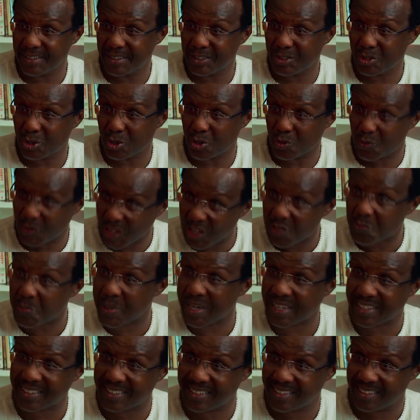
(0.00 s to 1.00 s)
sort of
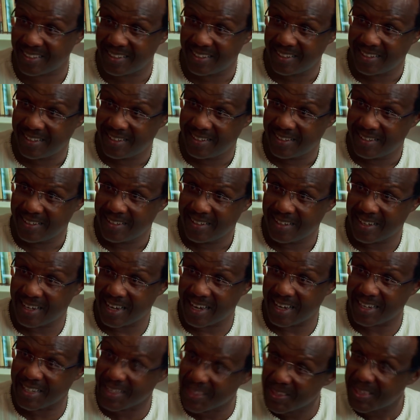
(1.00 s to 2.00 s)
suspects
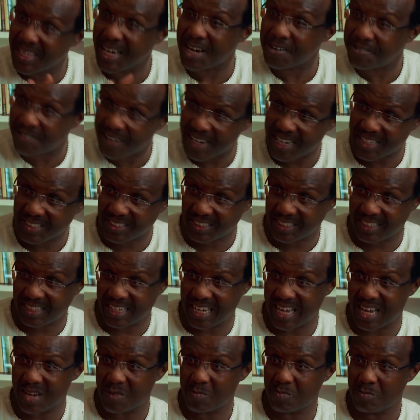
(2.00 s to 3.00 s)
in their first
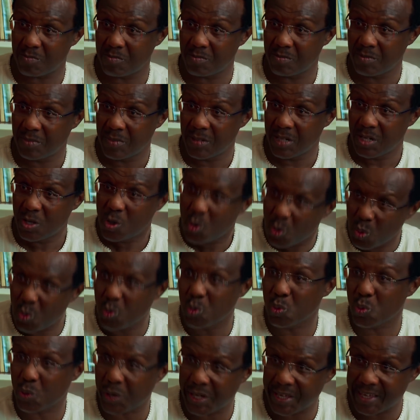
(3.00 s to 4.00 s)
term?
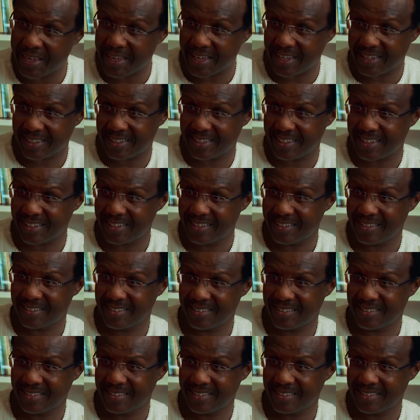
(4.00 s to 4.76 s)
Uhuru Kenyatta.